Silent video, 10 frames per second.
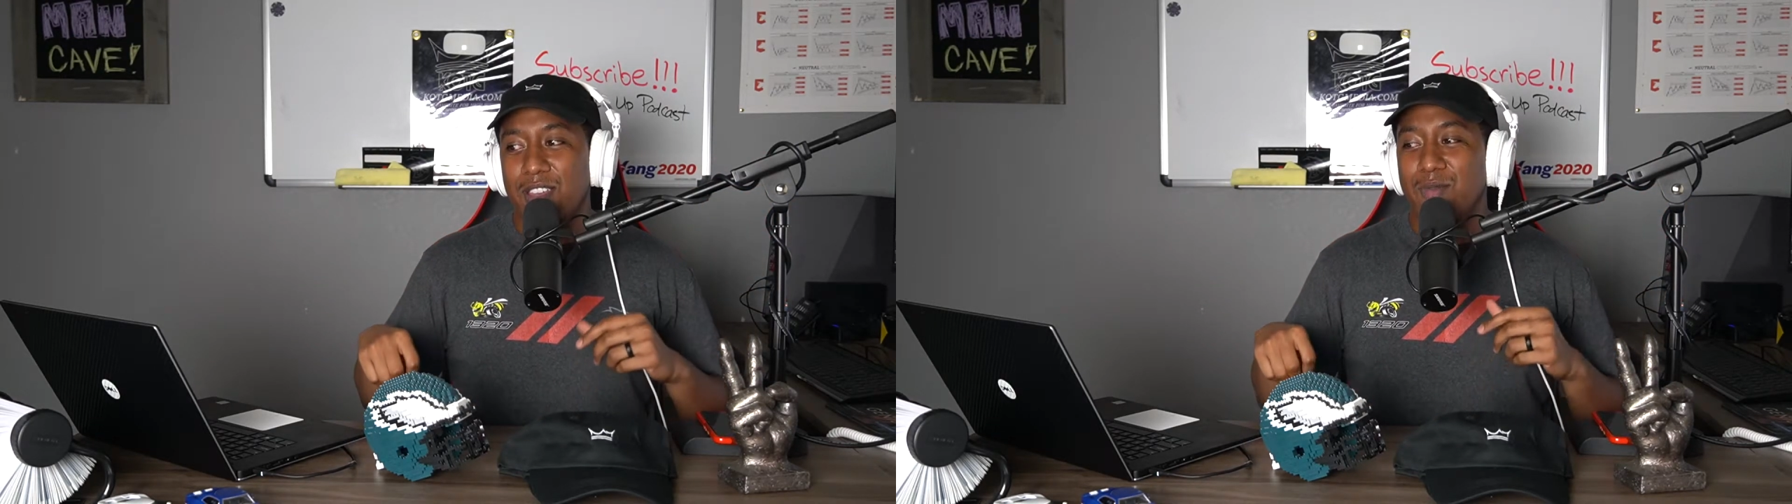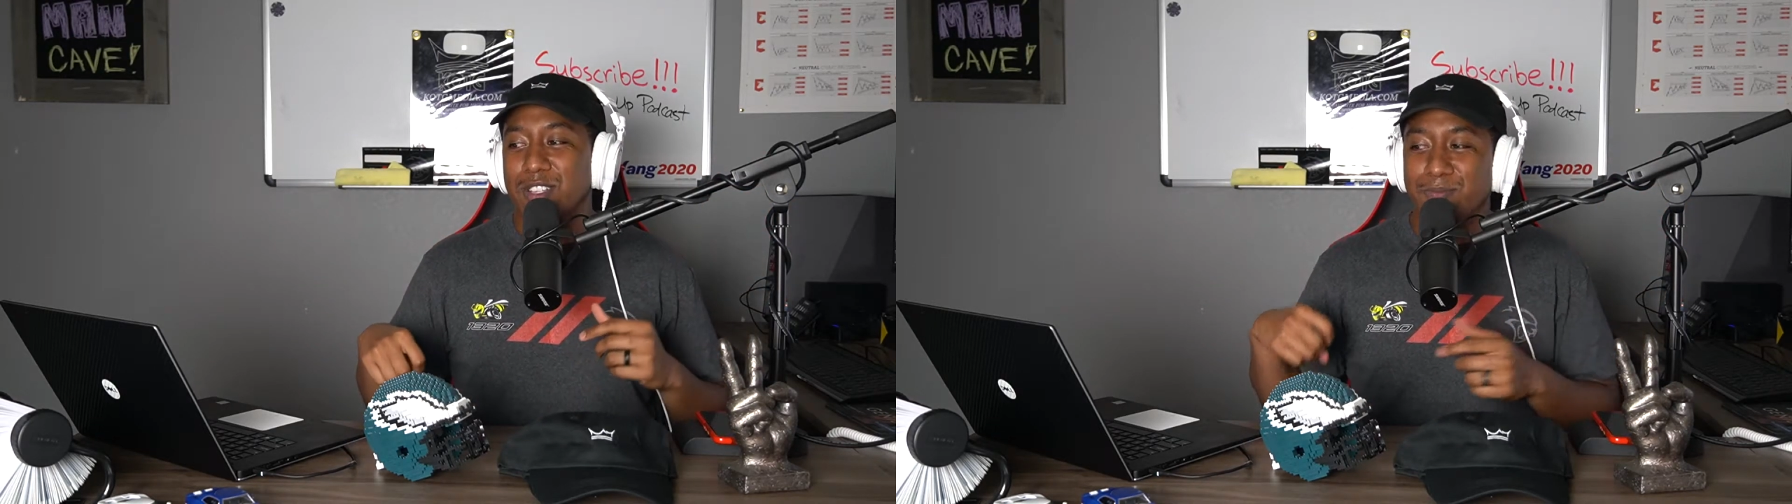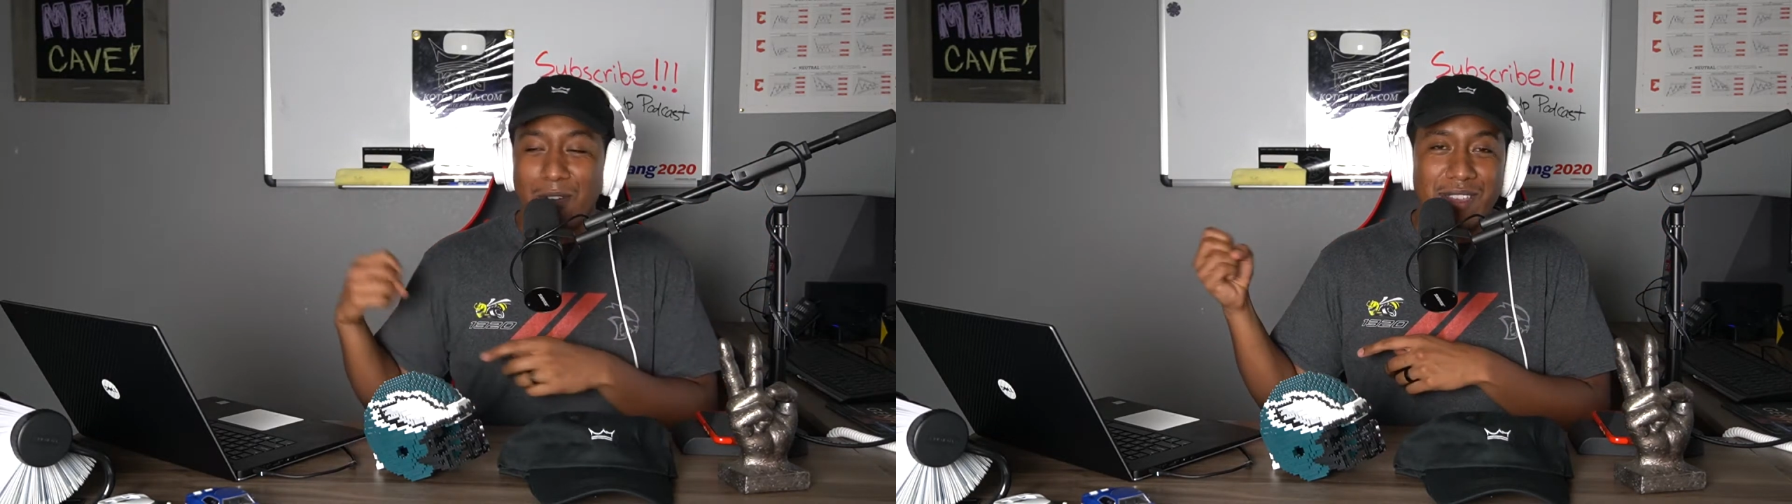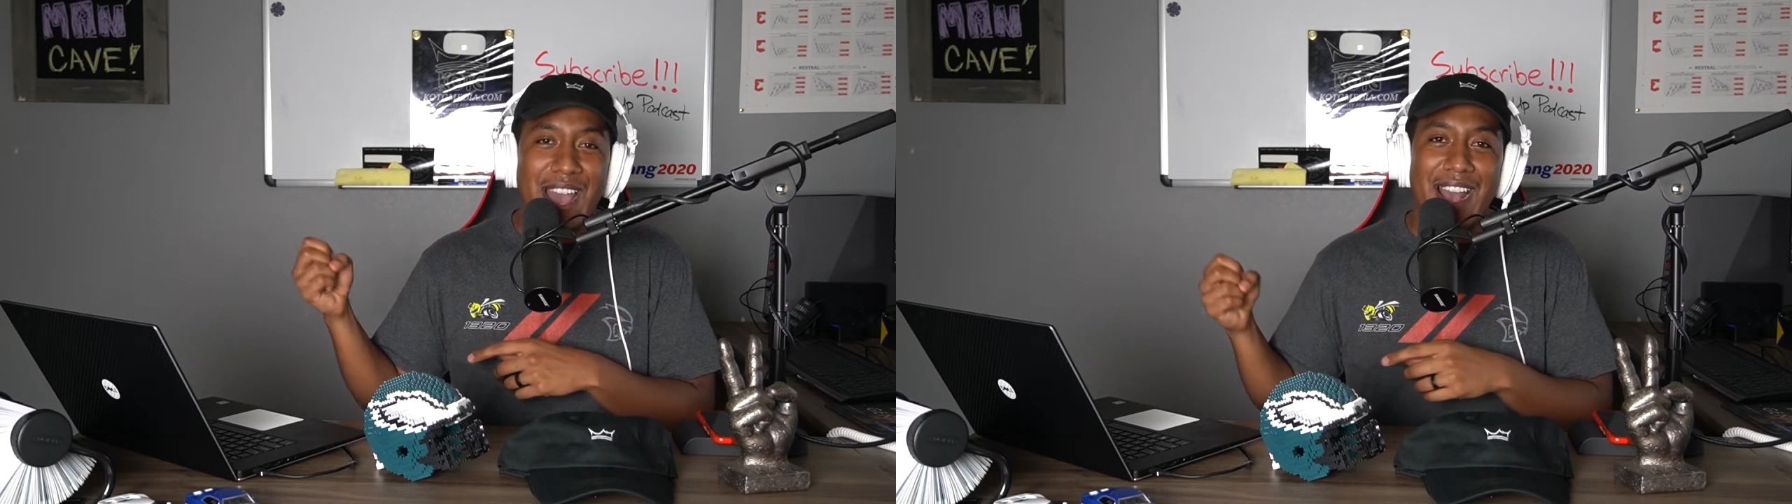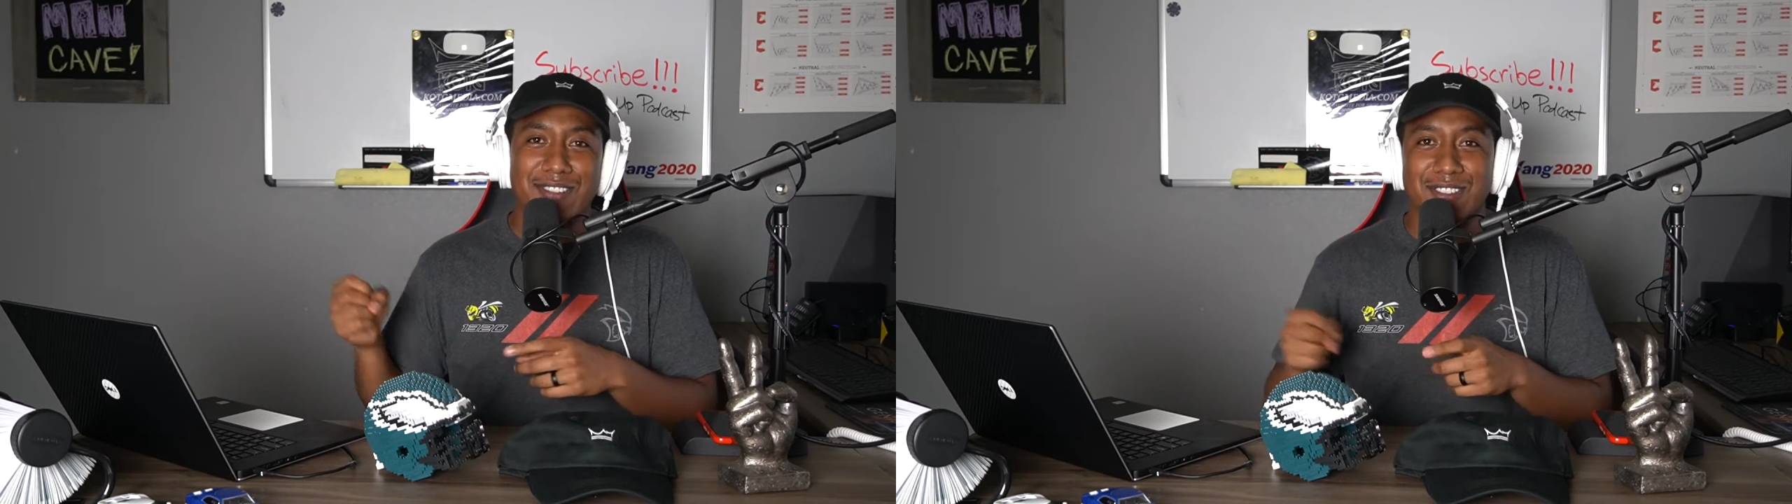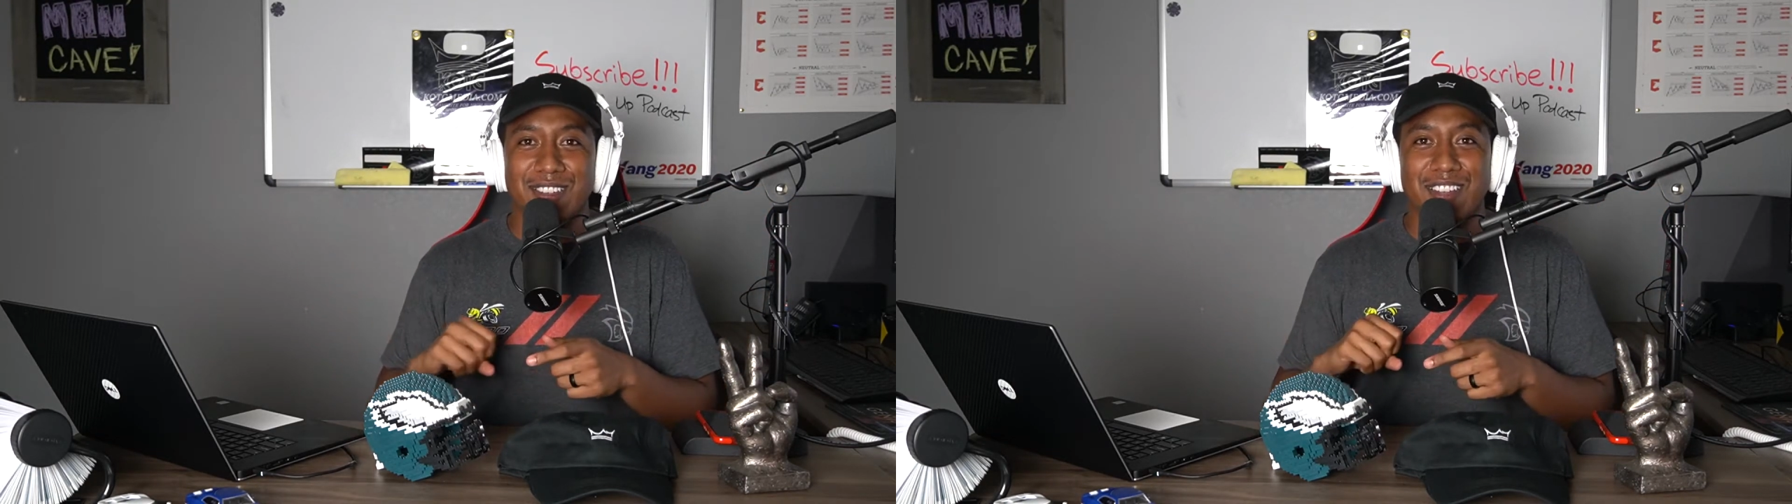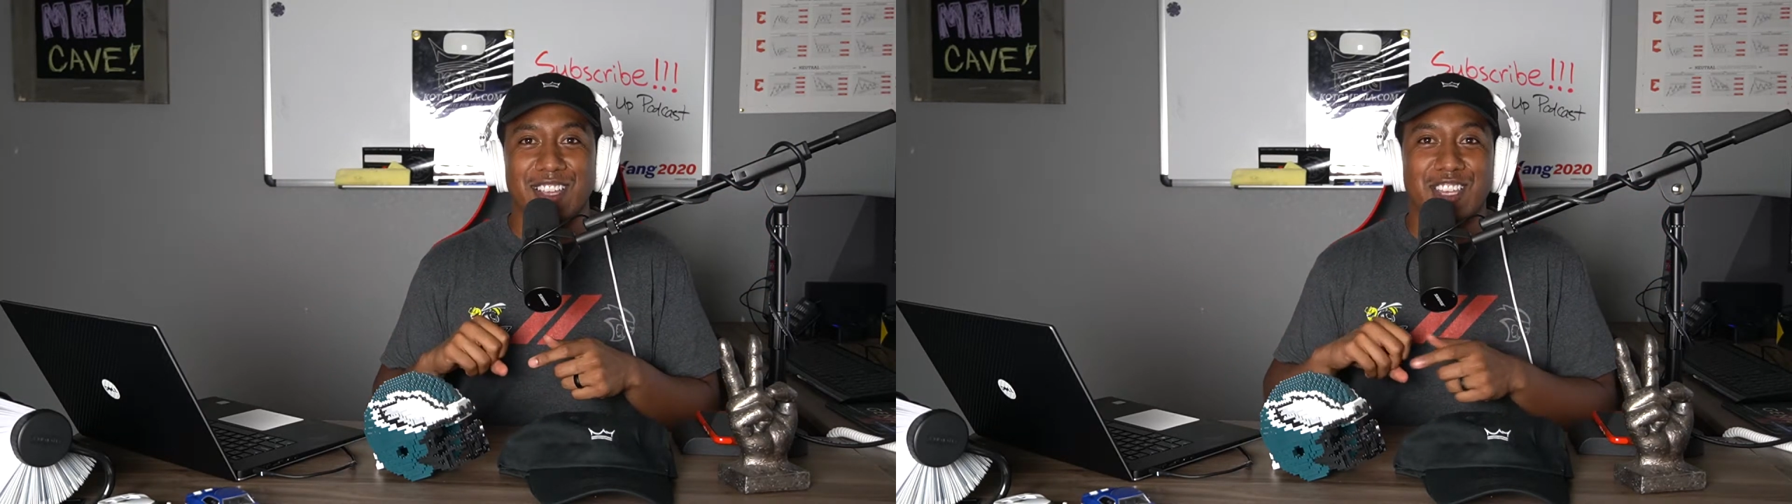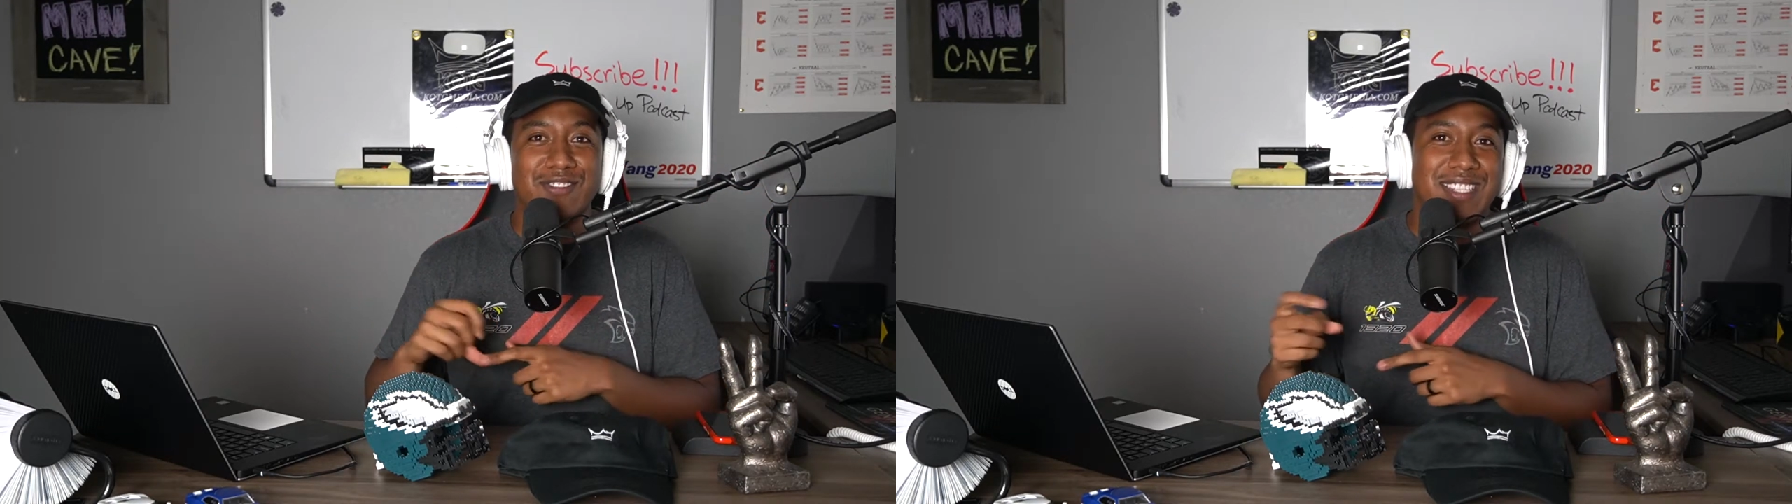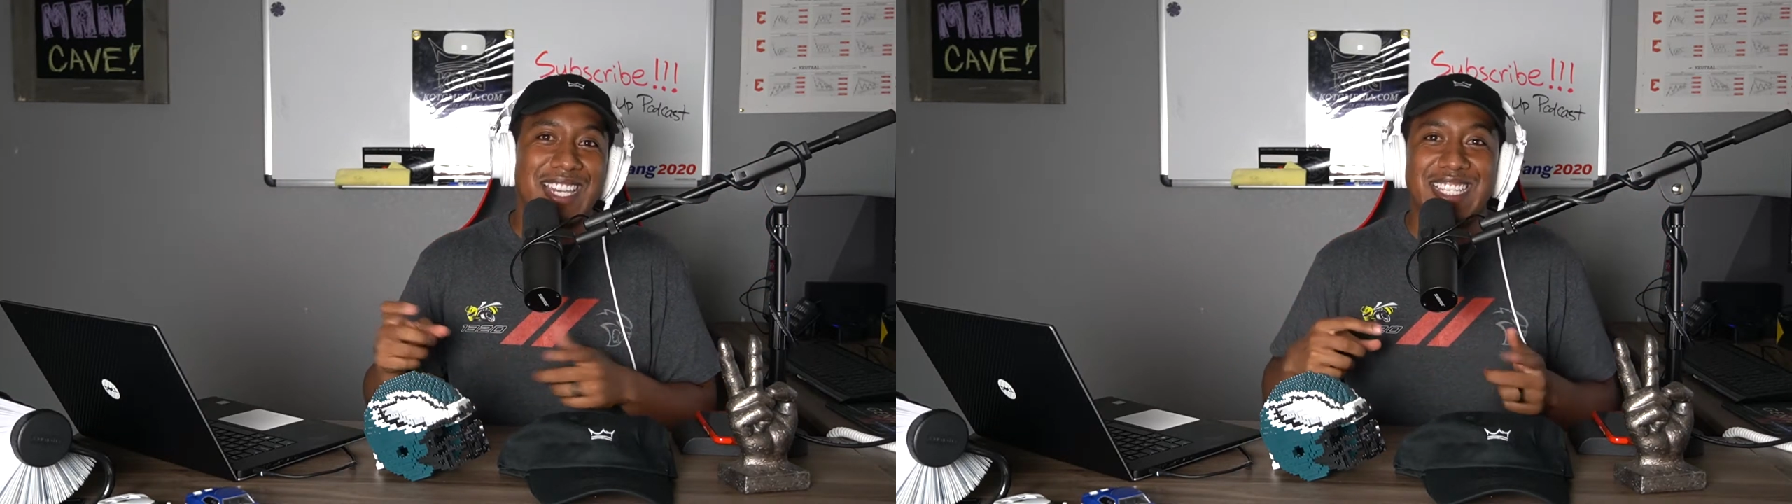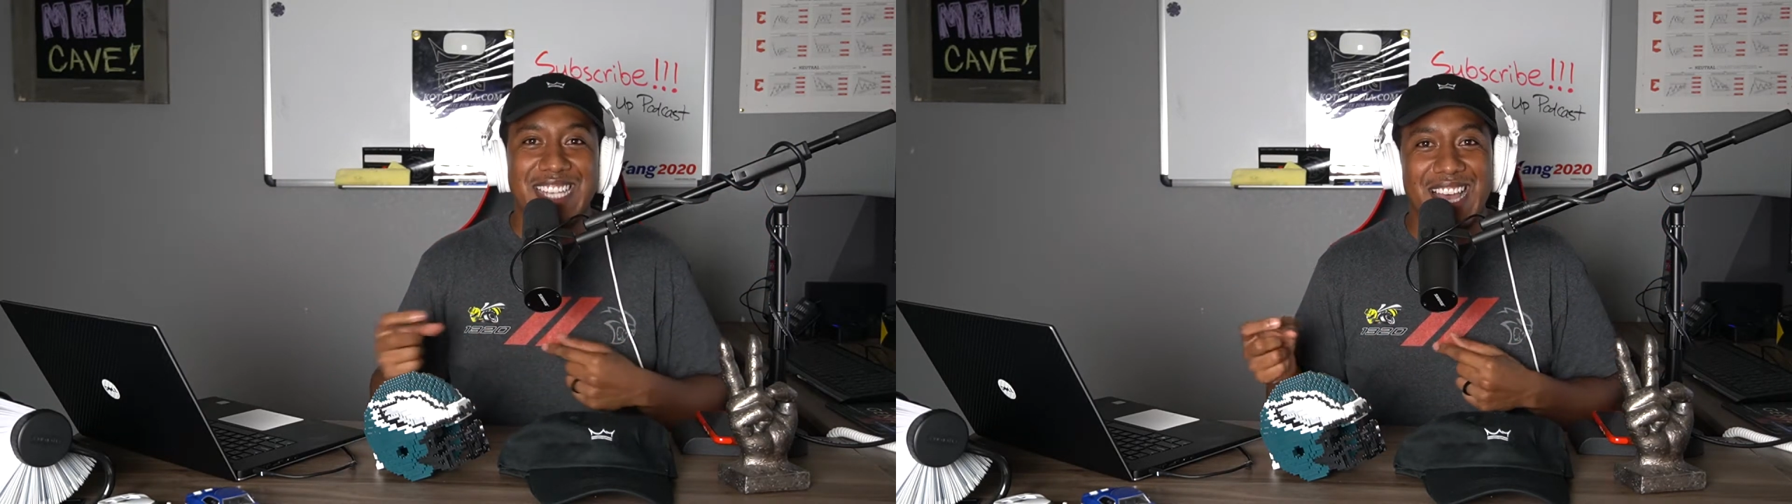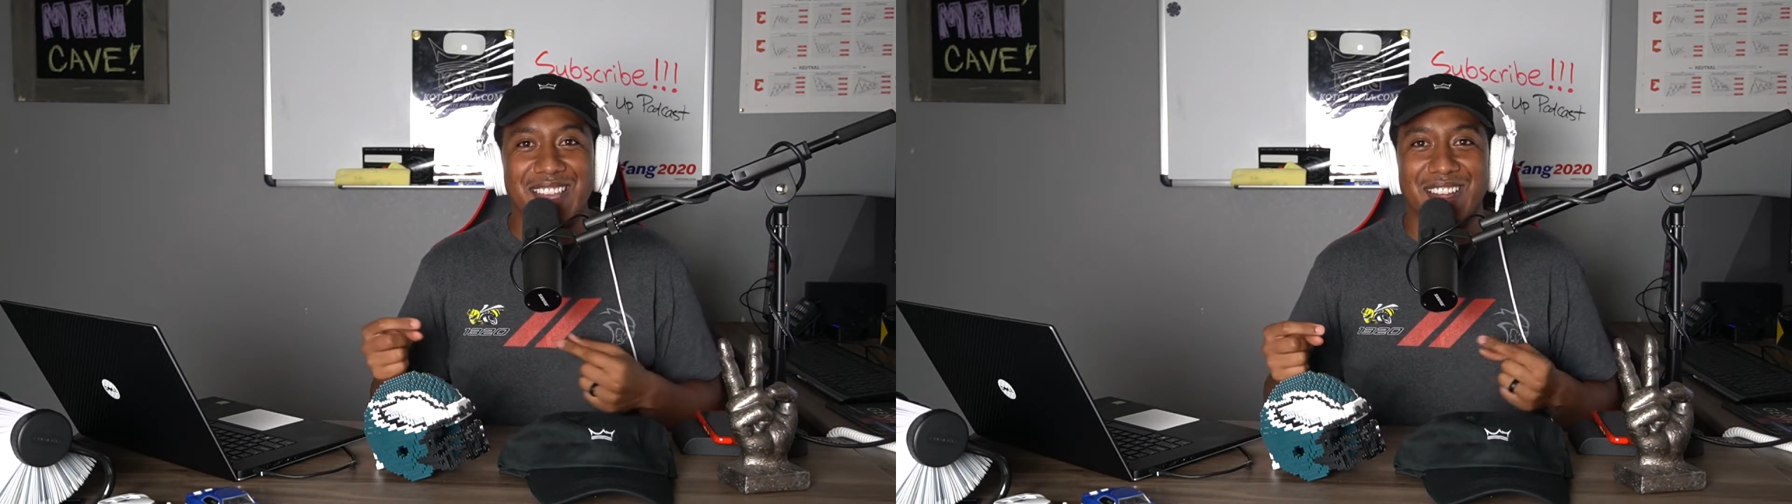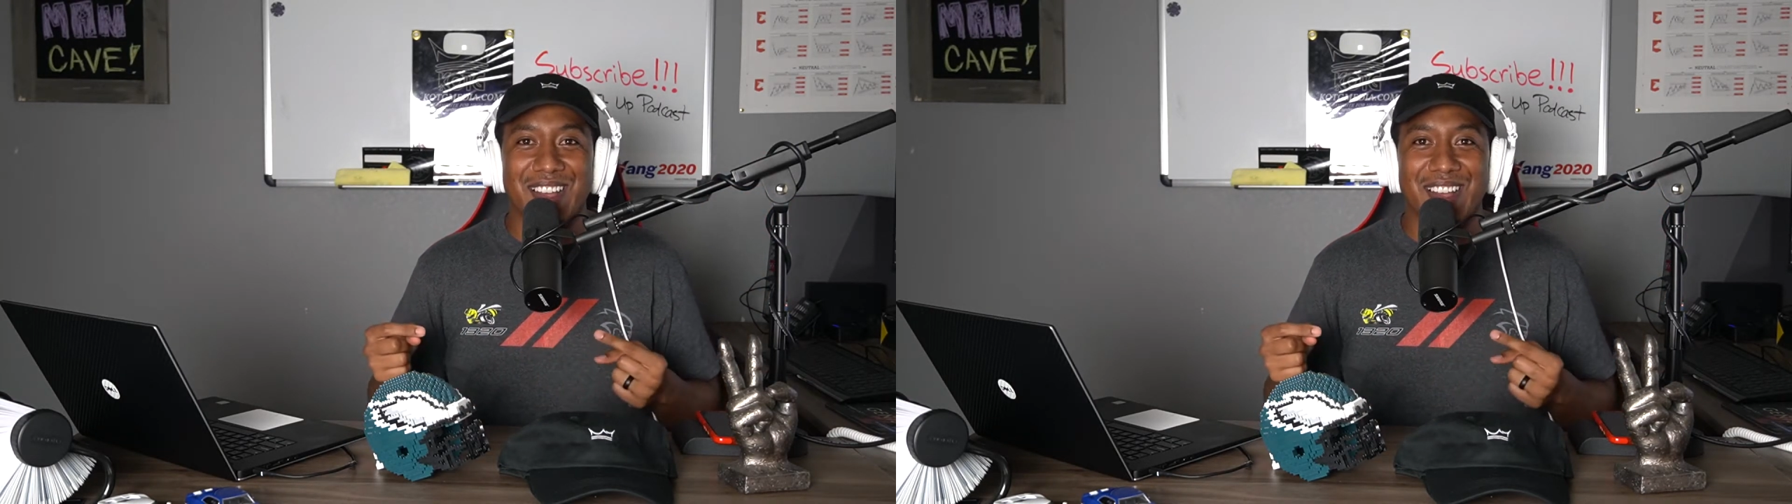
which both guys were accusing each other